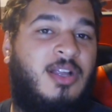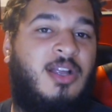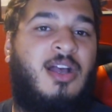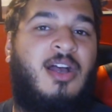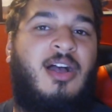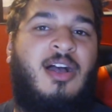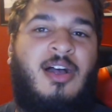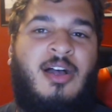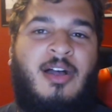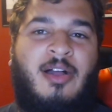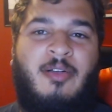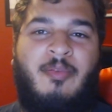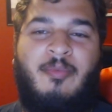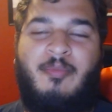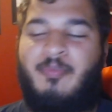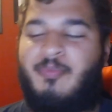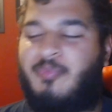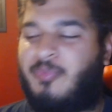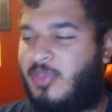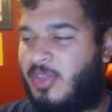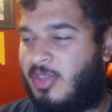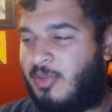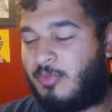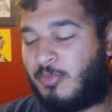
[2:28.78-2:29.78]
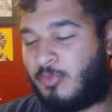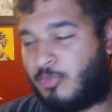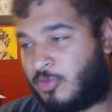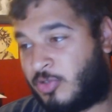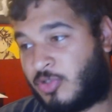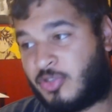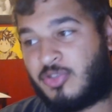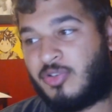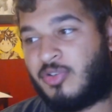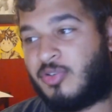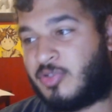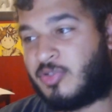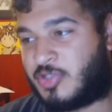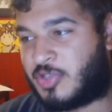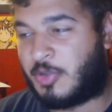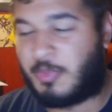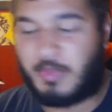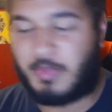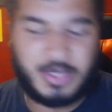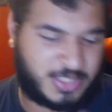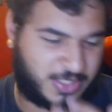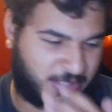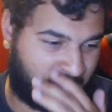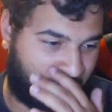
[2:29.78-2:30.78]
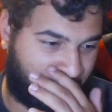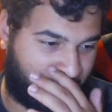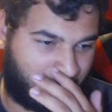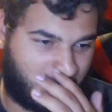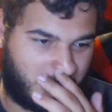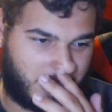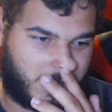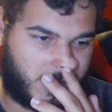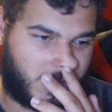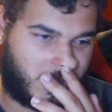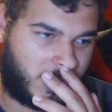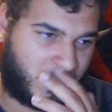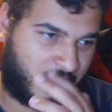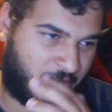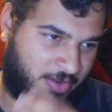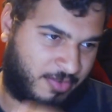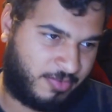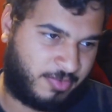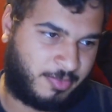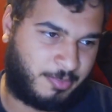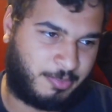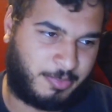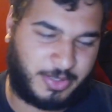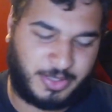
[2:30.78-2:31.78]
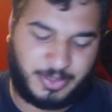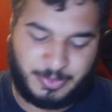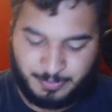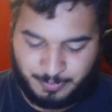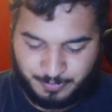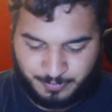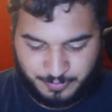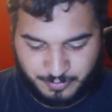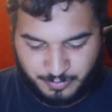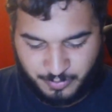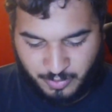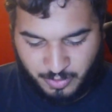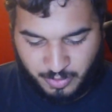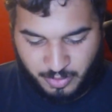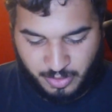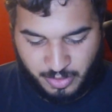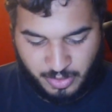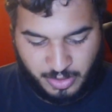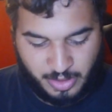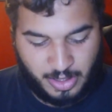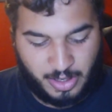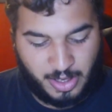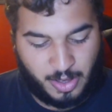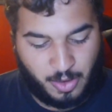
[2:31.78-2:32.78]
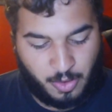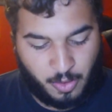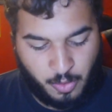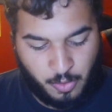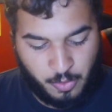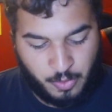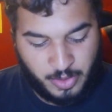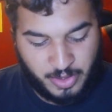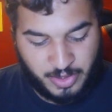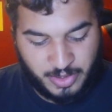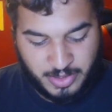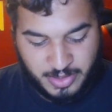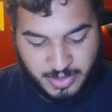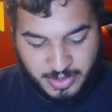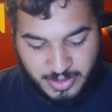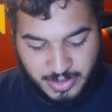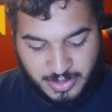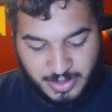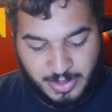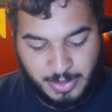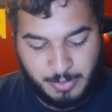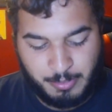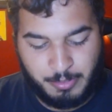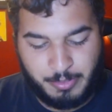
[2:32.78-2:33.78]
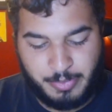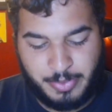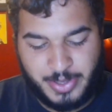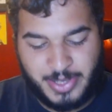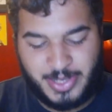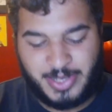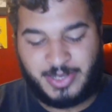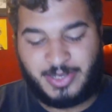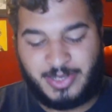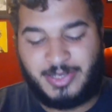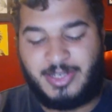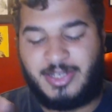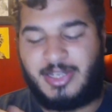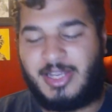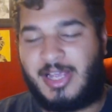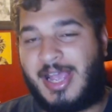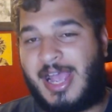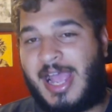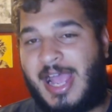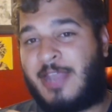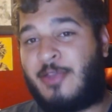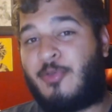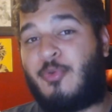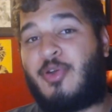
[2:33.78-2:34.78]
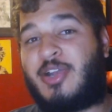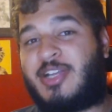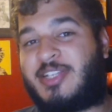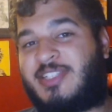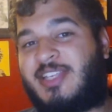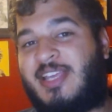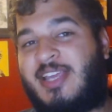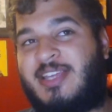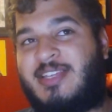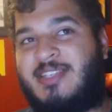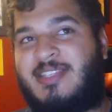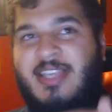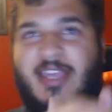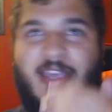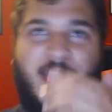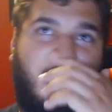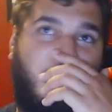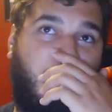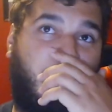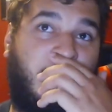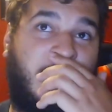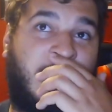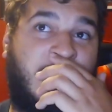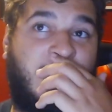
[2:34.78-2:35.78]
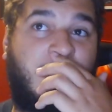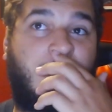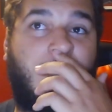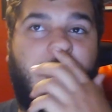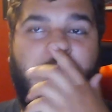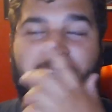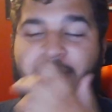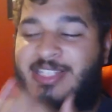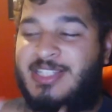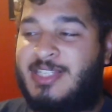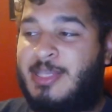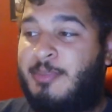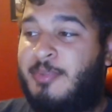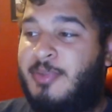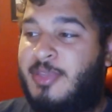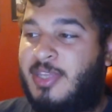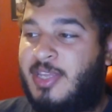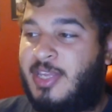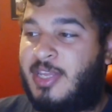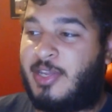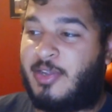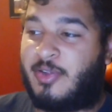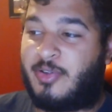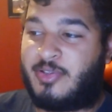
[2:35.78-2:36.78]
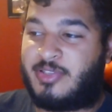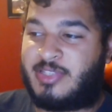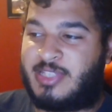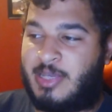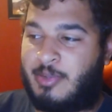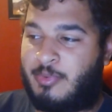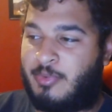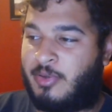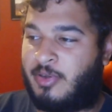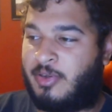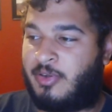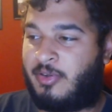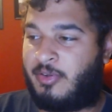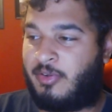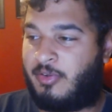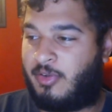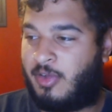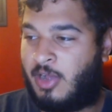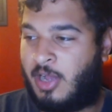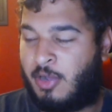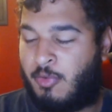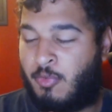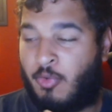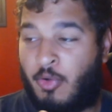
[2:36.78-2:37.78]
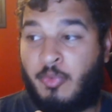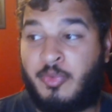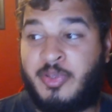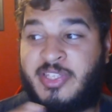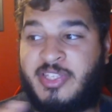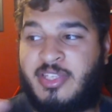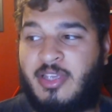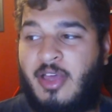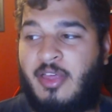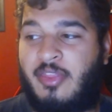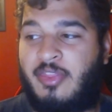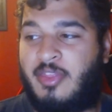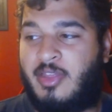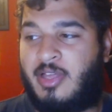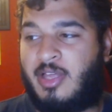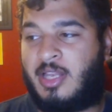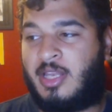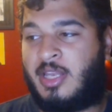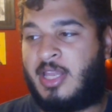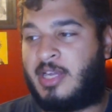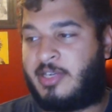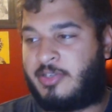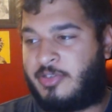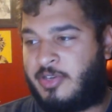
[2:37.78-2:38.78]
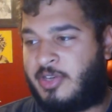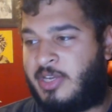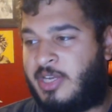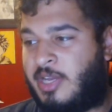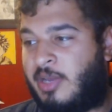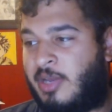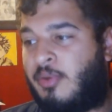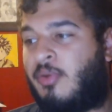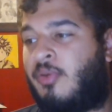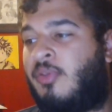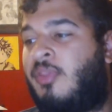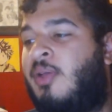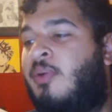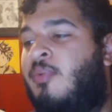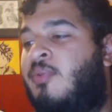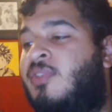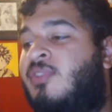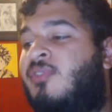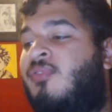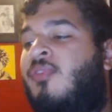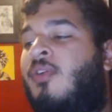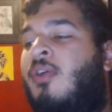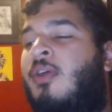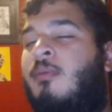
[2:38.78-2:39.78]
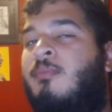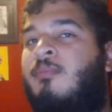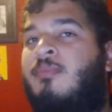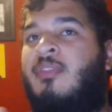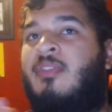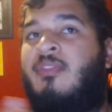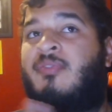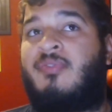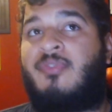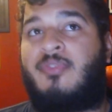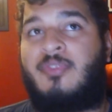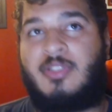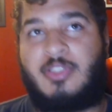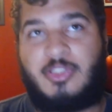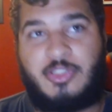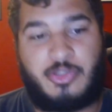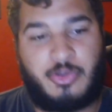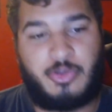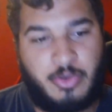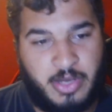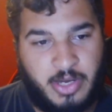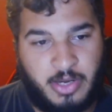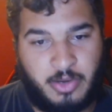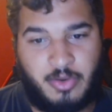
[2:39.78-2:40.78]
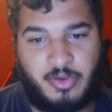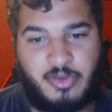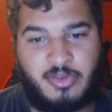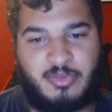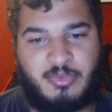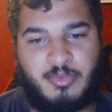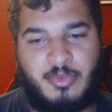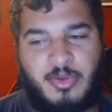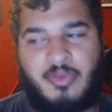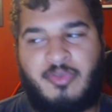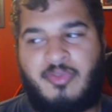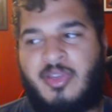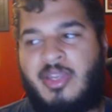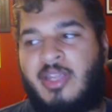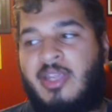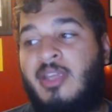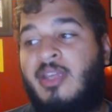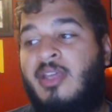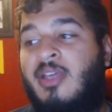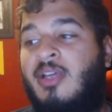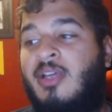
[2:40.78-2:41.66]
Dude, so much stuff I could have covered, but oh well. But I do want to say is that we do see some of the heroes that were we saw the electric hero that was from the Two Heroes movie